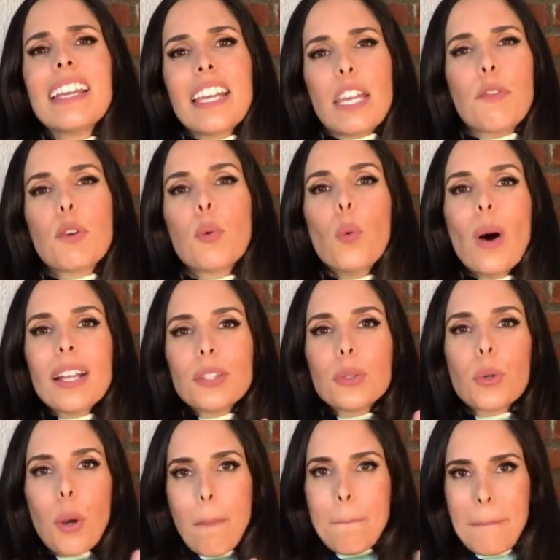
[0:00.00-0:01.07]
if you want to
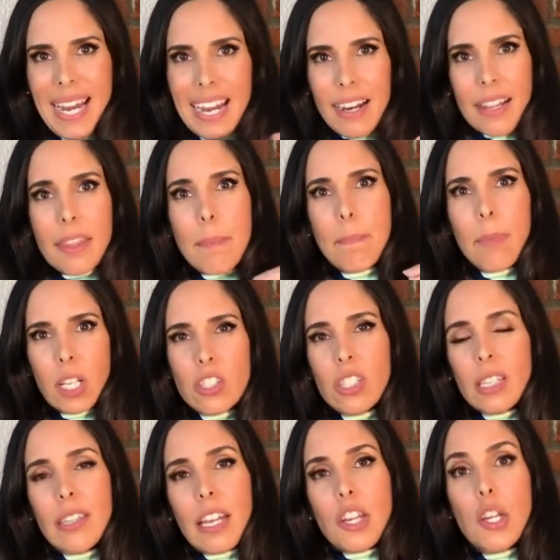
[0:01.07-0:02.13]
compare the budget
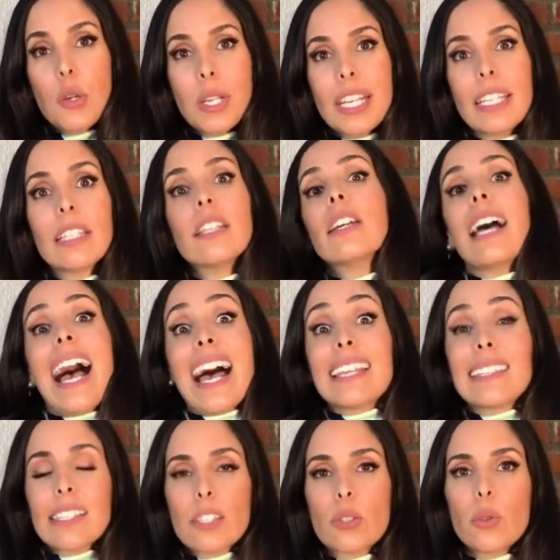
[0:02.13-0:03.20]
that you need as
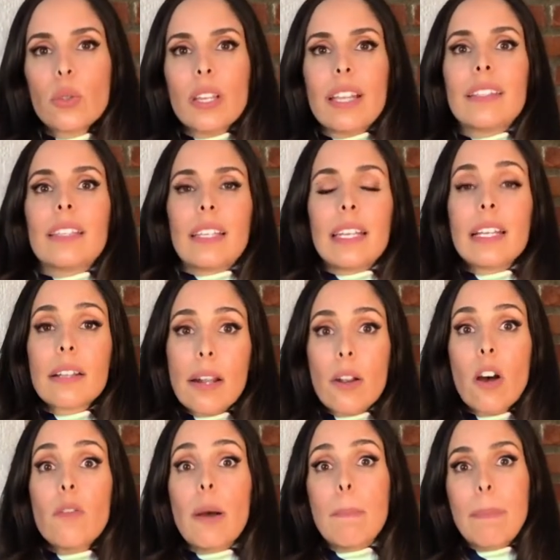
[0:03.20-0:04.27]
a student in
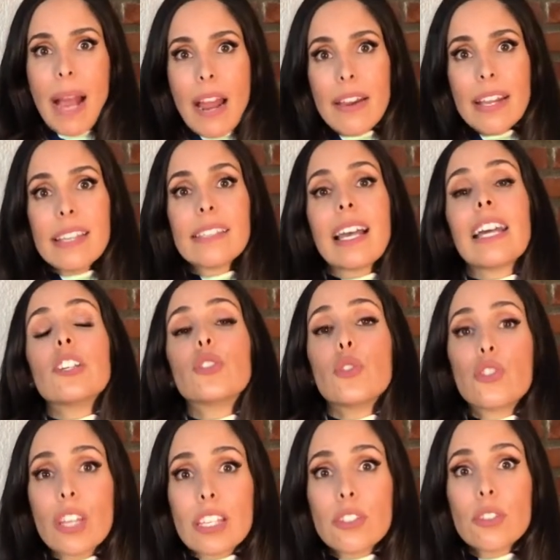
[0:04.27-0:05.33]
Grenoble and Paris, I
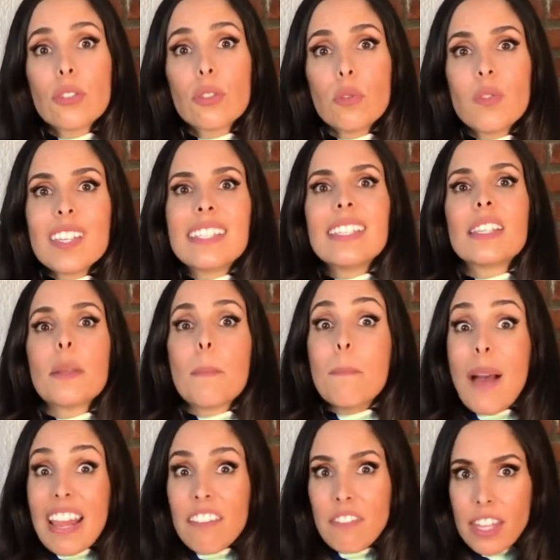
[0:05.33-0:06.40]
suggest you to visit
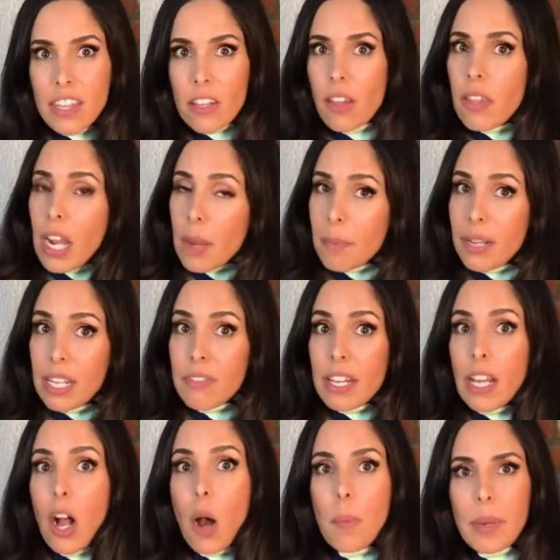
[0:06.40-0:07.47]
my video that I'm
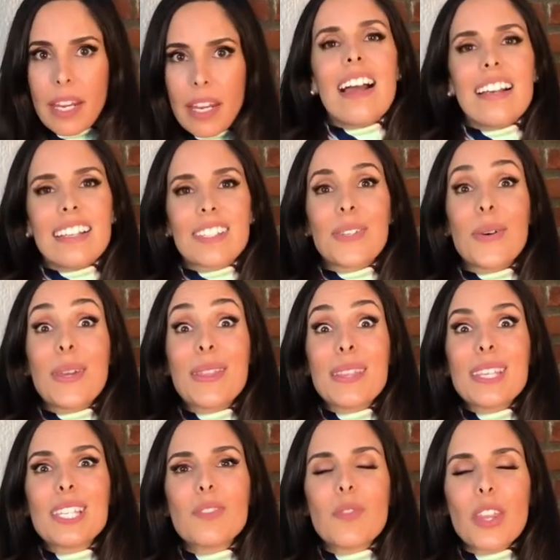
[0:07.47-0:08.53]
leaving up here. So in
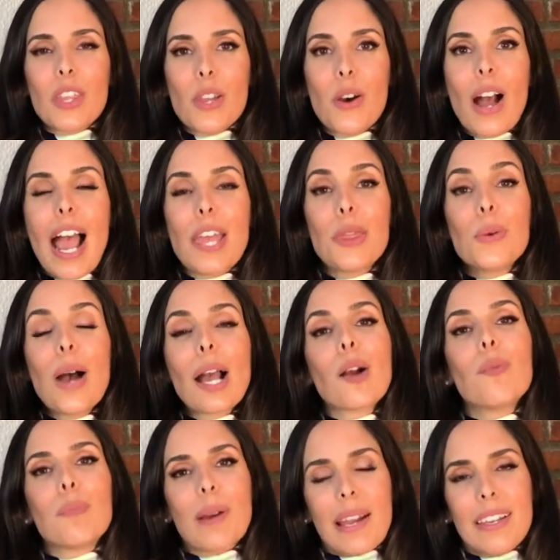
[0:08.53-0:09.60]
this video, I do a
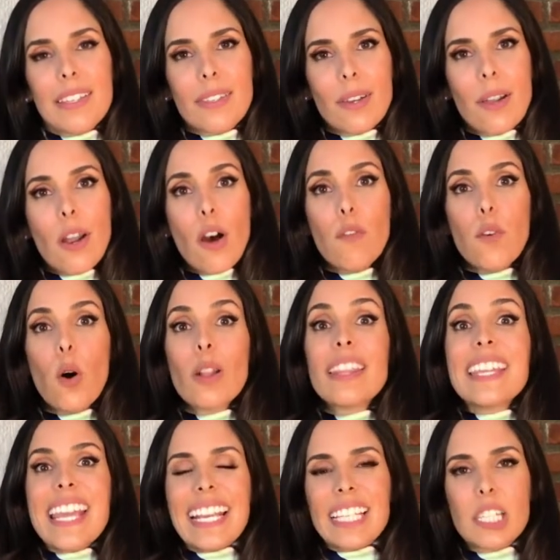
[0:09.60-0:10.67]
comparison of all the
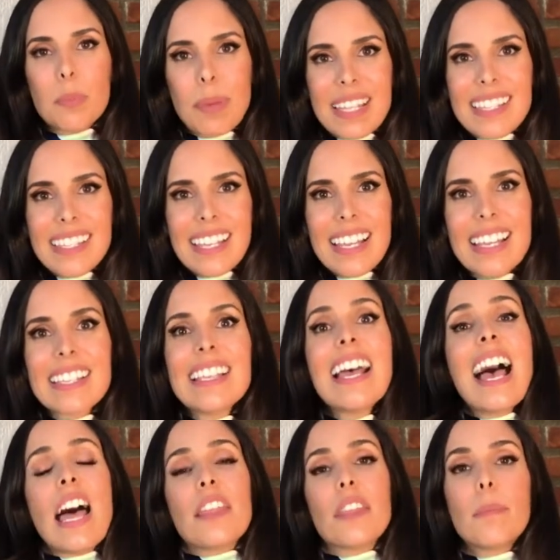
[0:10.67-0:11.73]
expenses
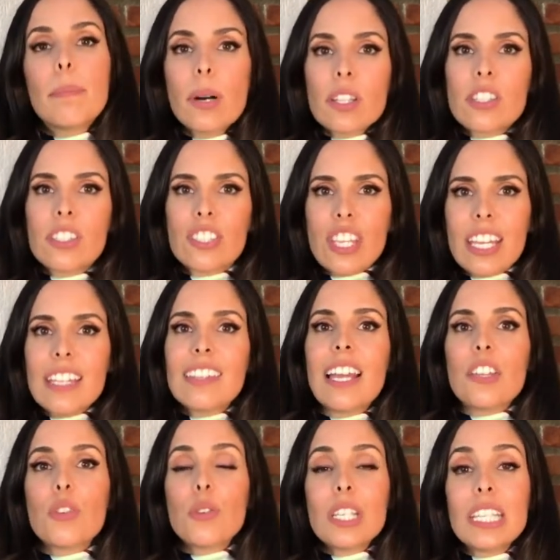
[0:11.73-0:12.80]
and the budget
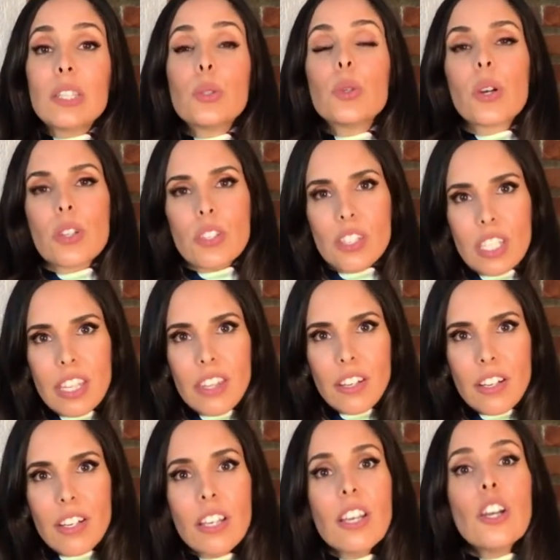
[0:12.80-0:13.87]
that you need to
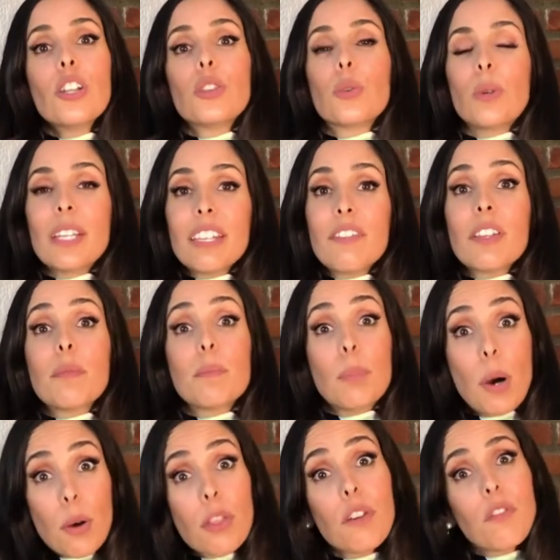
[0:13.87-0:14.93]
consider to live in
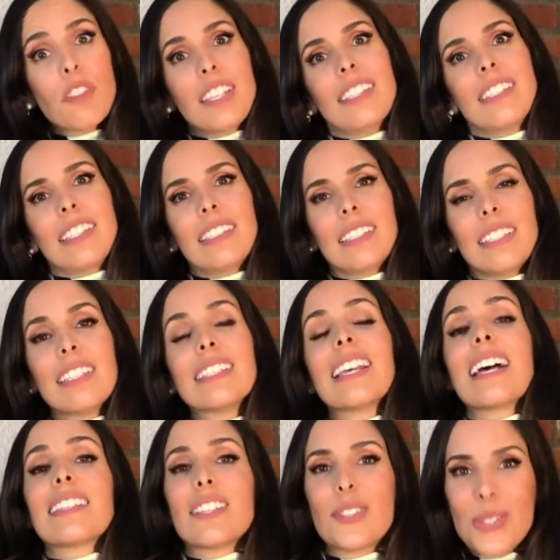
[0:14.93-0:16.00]
both of these cities
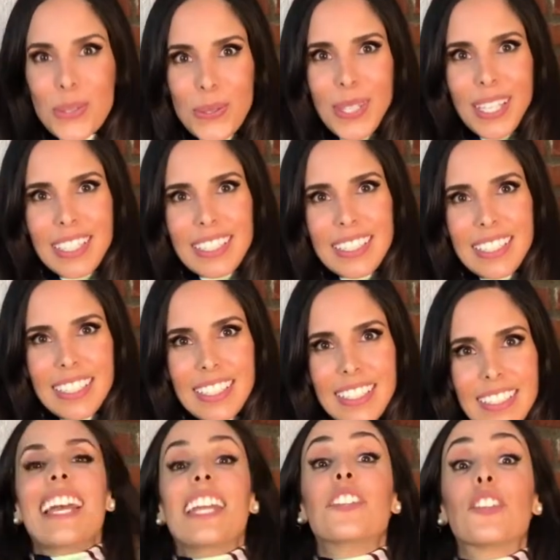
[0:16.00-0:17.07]
as a student.
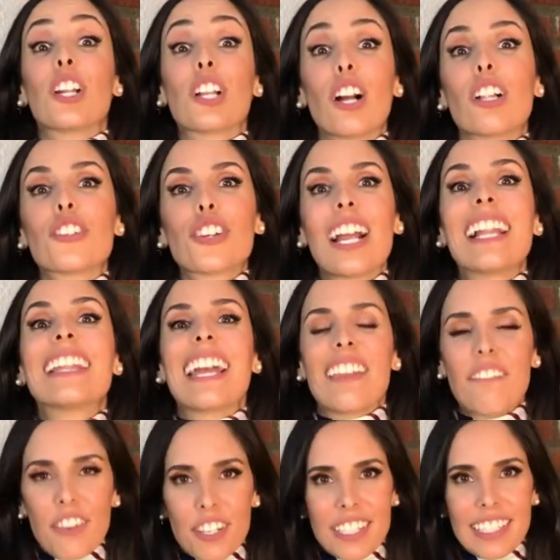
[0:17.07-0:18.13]
Intercultural
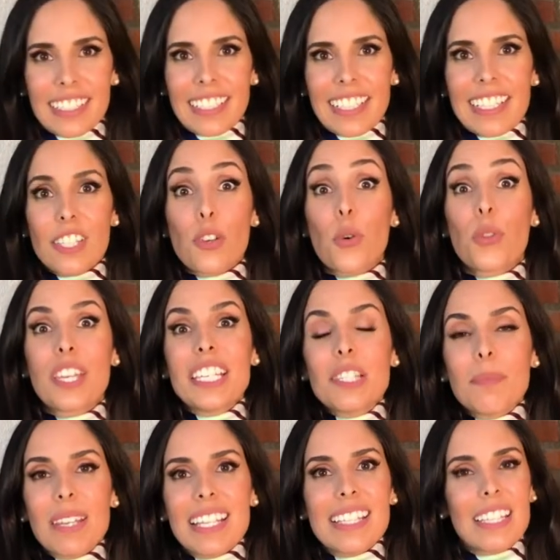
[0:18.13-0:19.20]
diversity. So this
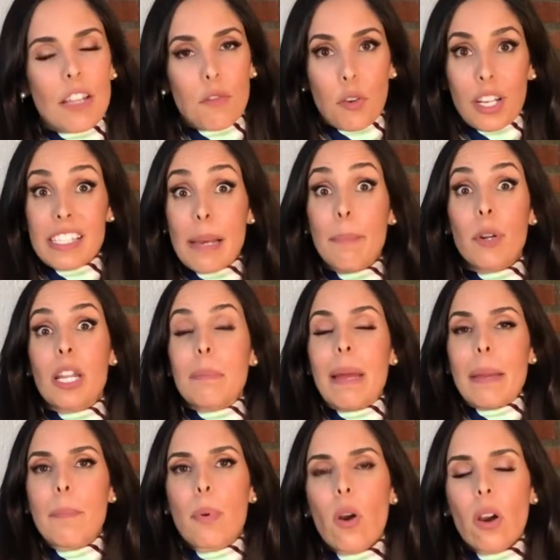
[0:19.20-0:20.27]
means that, for example, in my
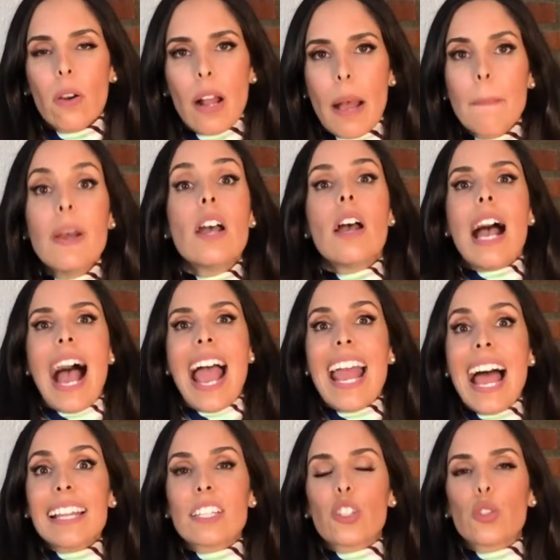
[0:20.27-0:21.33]
program, I
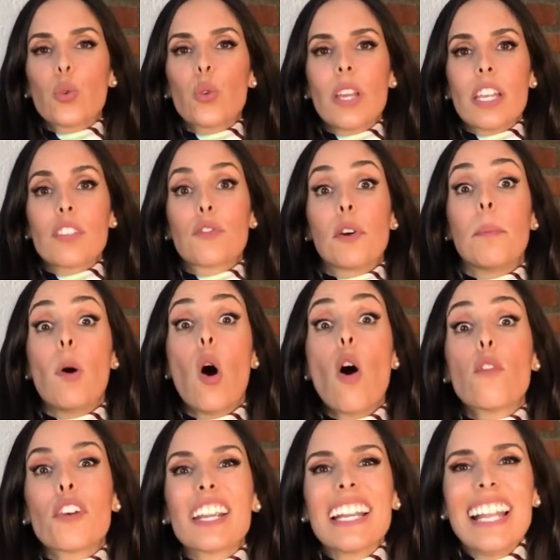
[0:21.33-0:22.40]
had students from
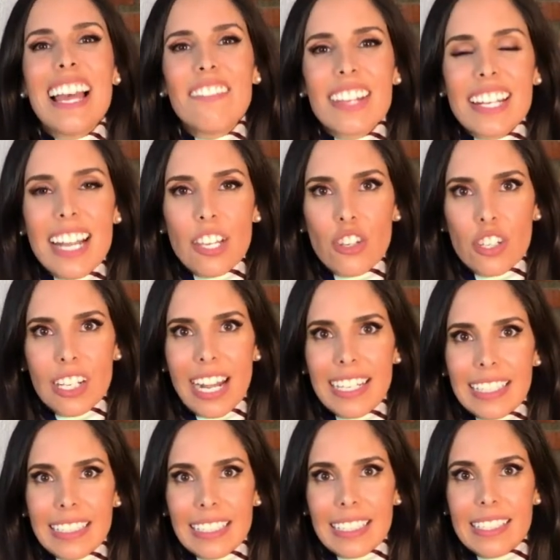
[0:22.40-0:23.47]
over 11
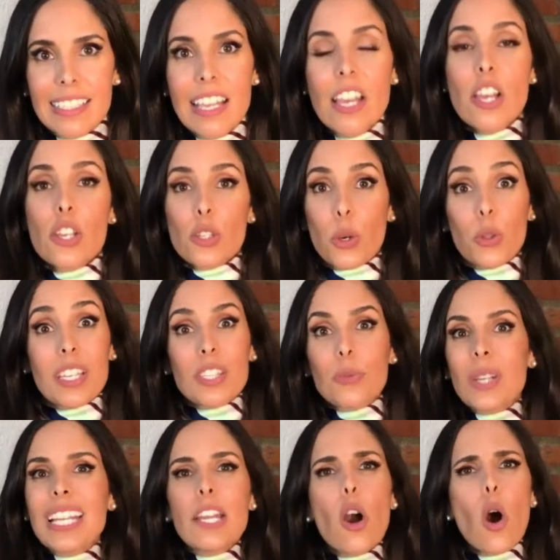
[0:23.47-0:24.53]
nationalities. So this
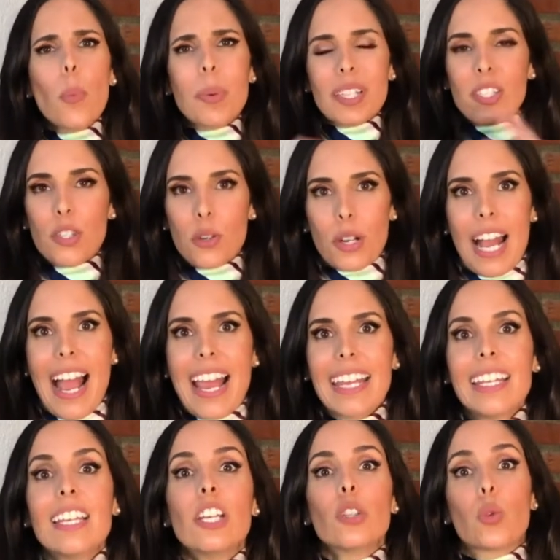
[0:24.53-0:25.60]
really opens your
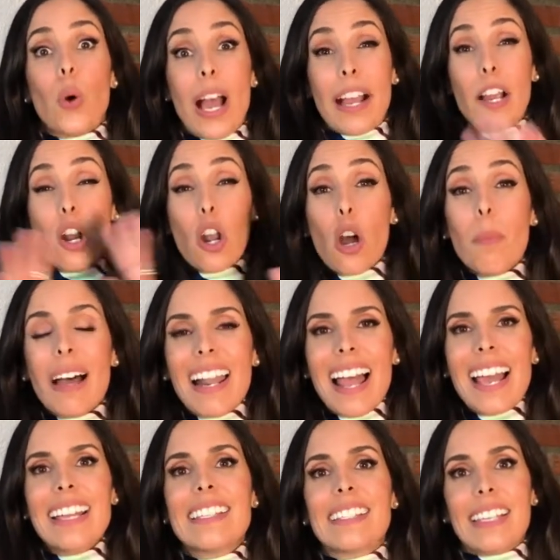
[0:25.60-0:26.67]
eye to a
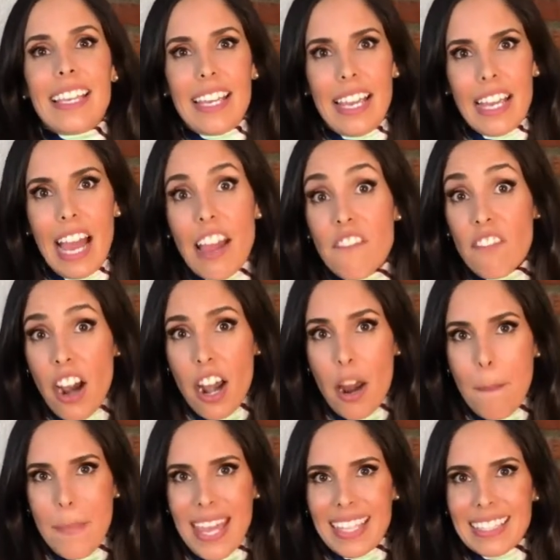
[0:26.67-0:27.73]
globalized
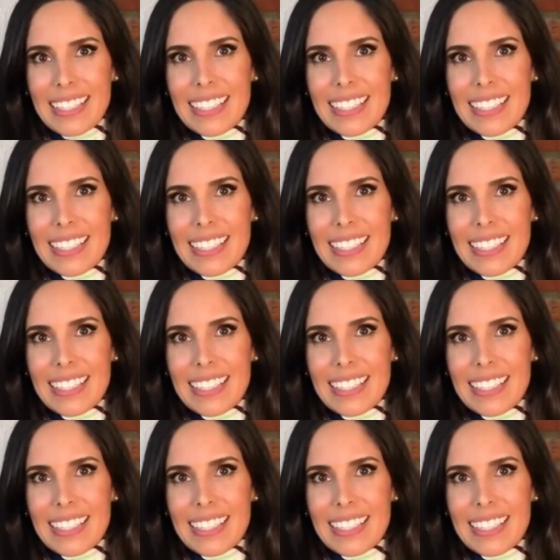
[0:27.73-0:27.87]
environment.